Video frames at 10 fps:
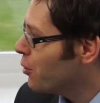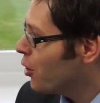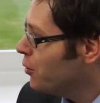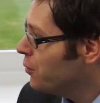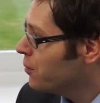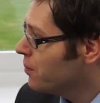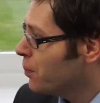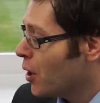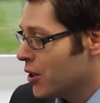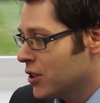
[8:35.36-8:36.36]
growth,
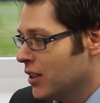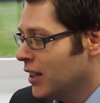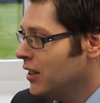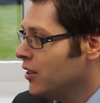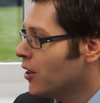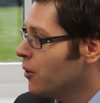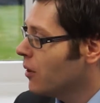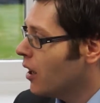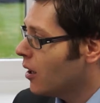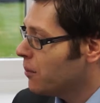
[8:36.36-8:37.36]
personally, you know,
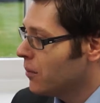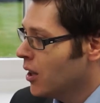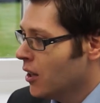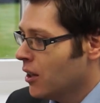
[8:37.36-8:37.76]
um,